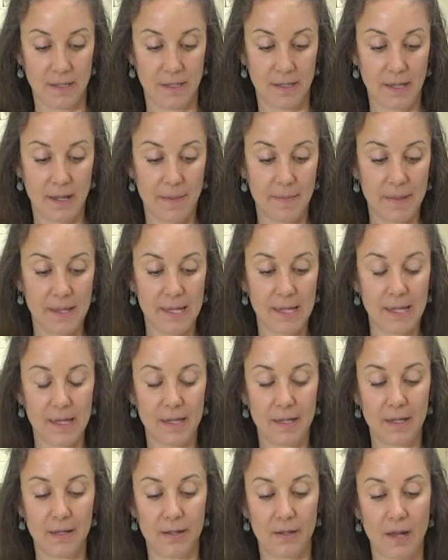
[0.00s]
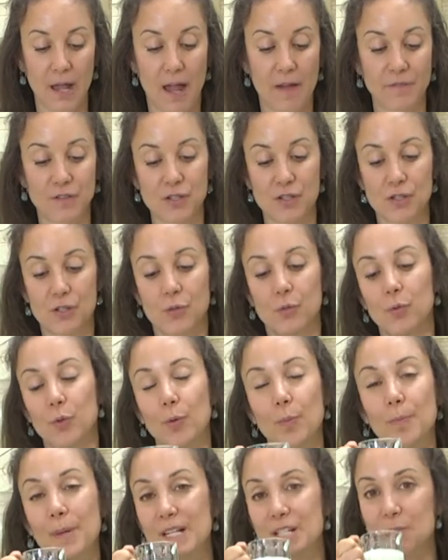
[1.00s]
yummy after
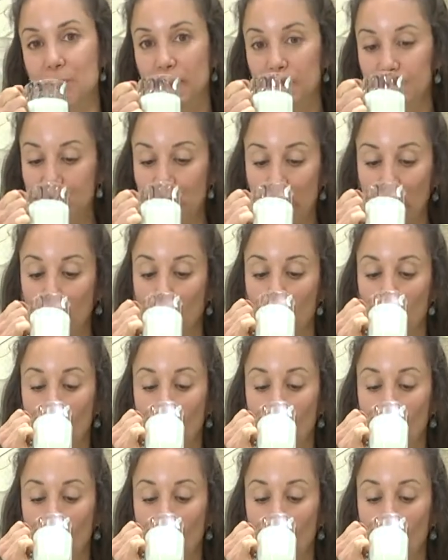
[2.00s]
school peach milkshake.